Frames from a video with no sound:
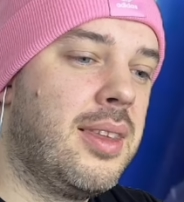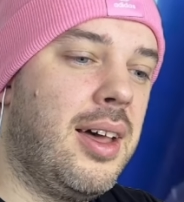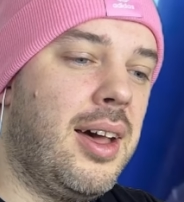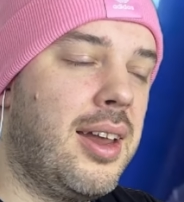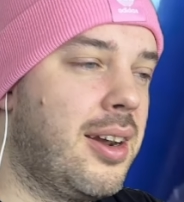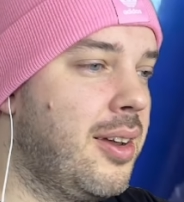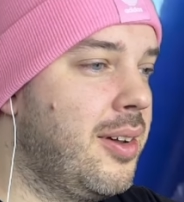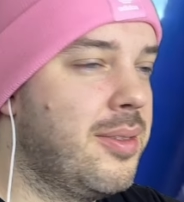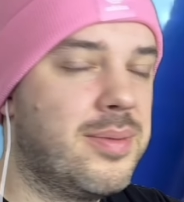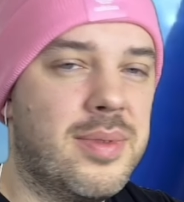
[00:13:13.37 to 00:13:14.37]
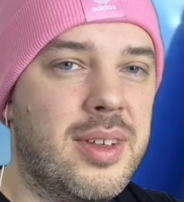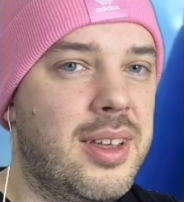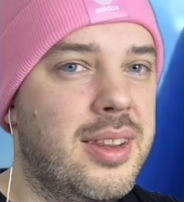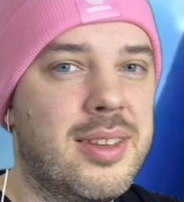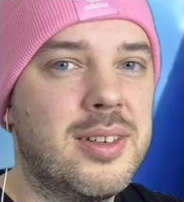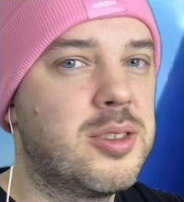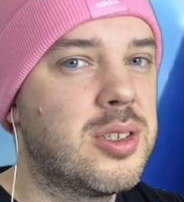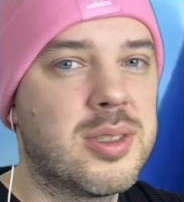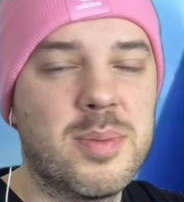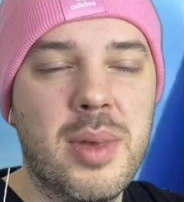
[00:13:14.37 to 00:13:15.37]
I don't know, they're
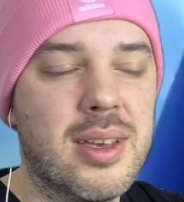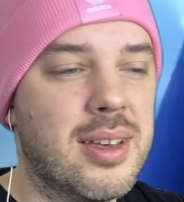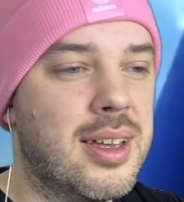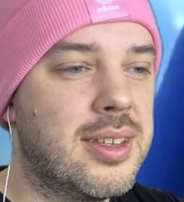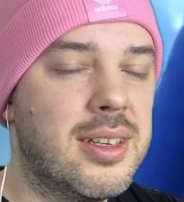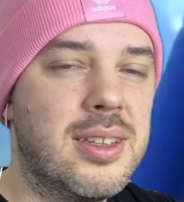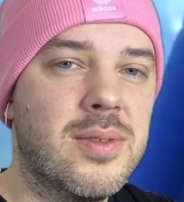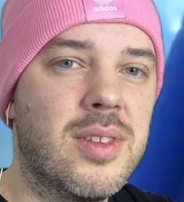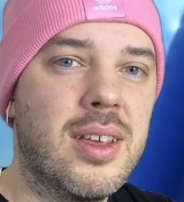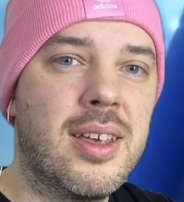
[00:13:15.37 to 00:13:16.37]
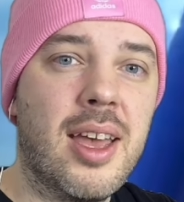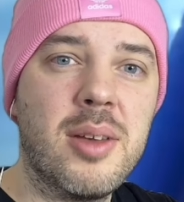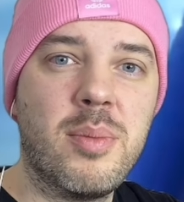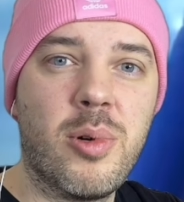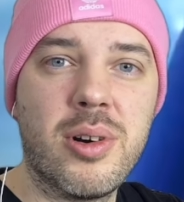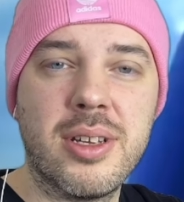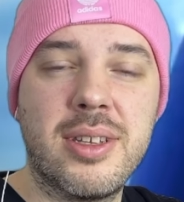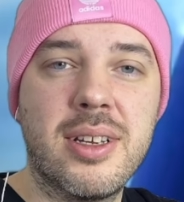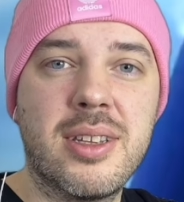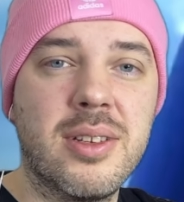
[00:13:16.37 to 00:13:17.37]
just making addictive the game more
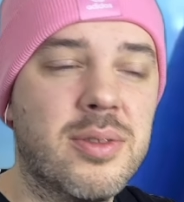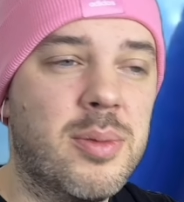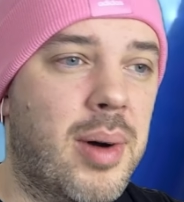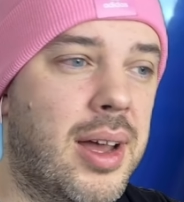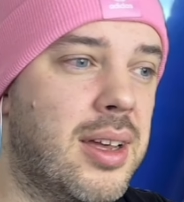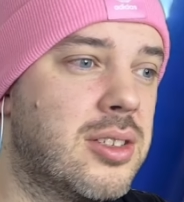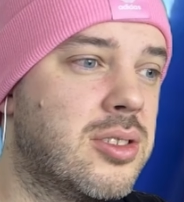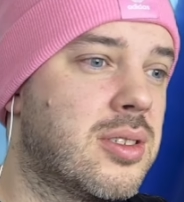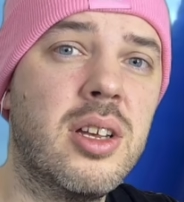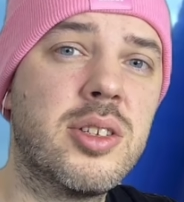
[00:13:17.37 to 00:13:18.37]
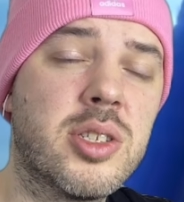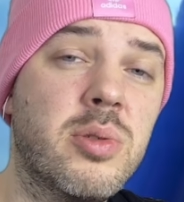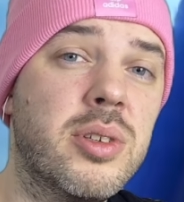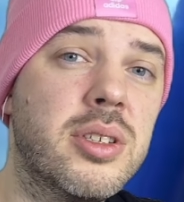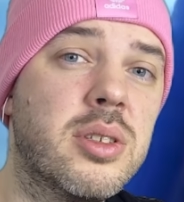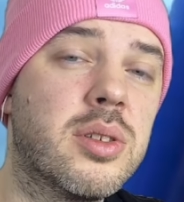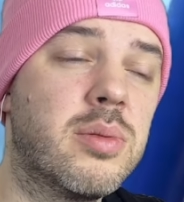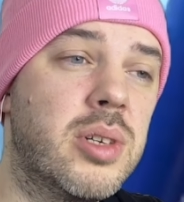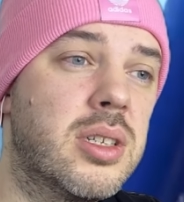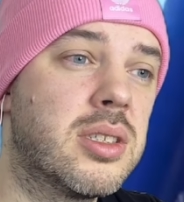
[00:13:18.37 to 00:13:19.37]
addictive by just so little
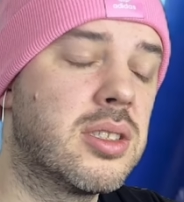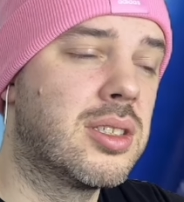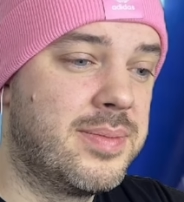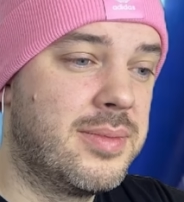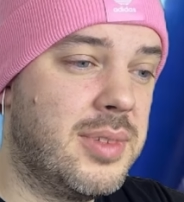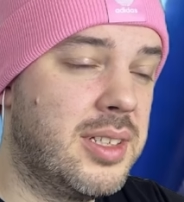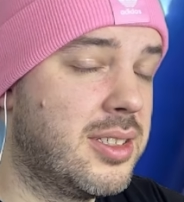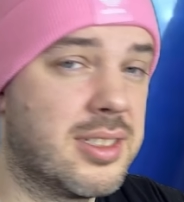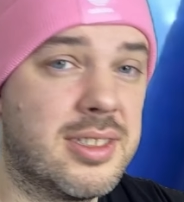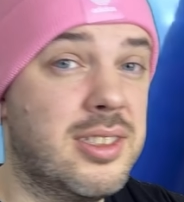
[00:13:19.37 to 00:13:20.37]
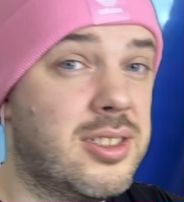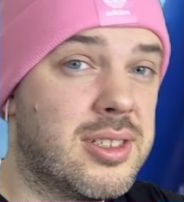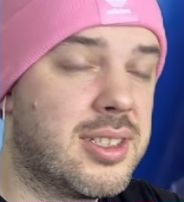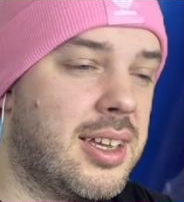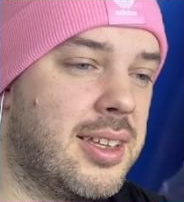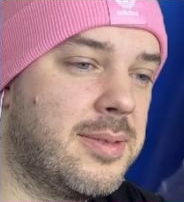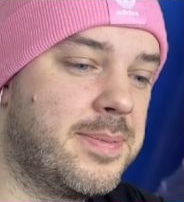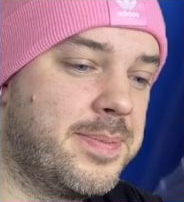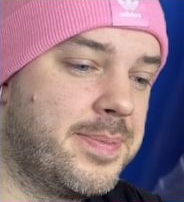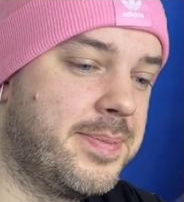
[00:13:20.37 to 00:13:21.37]
tweaks. It's just sad.
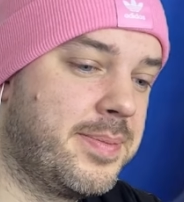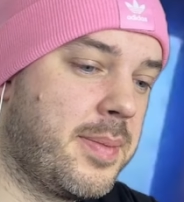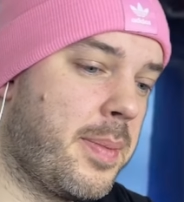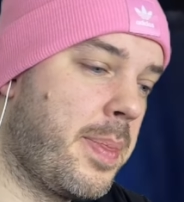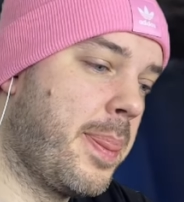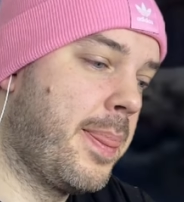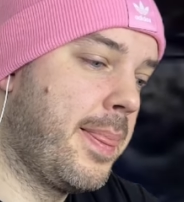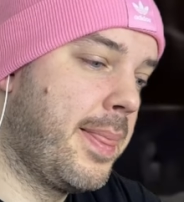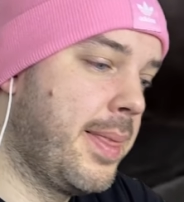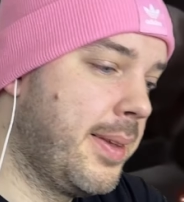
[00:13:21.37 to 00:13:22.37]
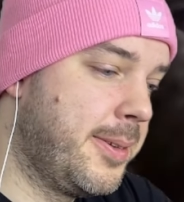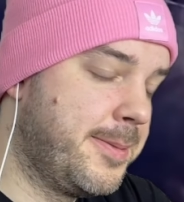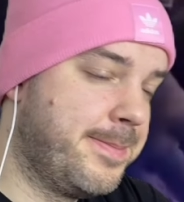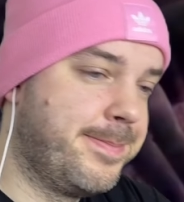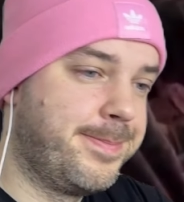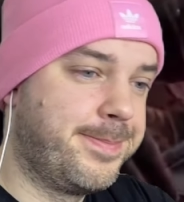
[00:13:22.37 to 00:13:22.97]
That just blows people